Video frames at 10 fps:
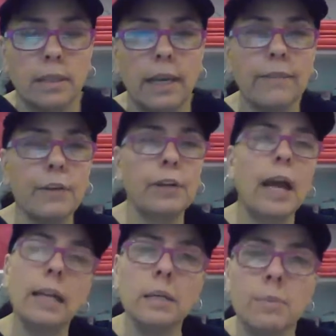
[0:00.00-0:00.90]
If you're
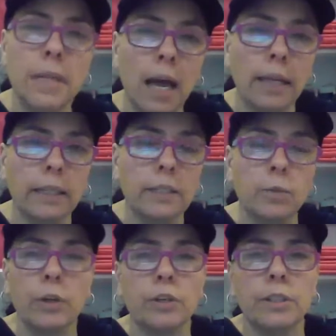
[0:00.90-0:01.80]
not going to be honest
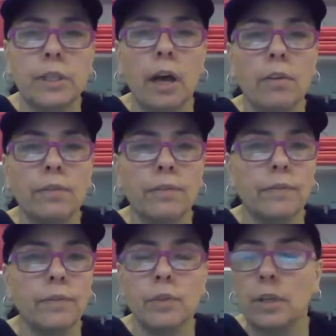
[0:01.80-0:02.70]
with yourself,
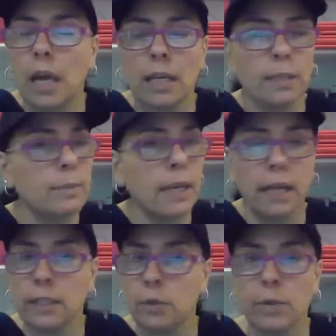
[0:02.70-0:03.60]
you're not going to be
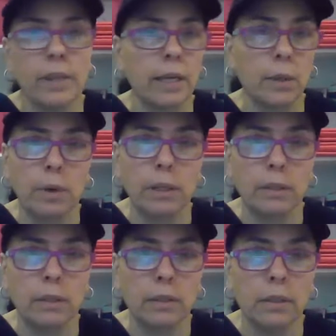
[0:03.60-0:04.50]
honest with anyone.
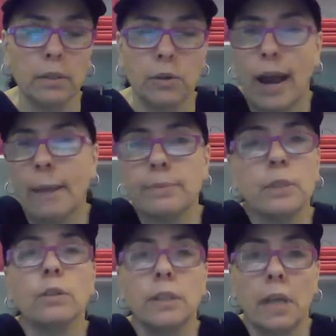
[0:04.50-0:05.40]
You're
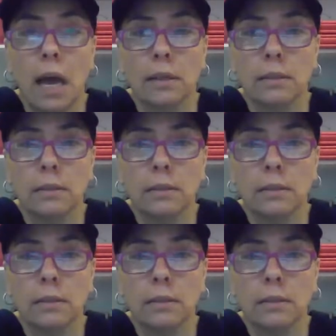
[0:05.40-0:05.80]
absolutely not.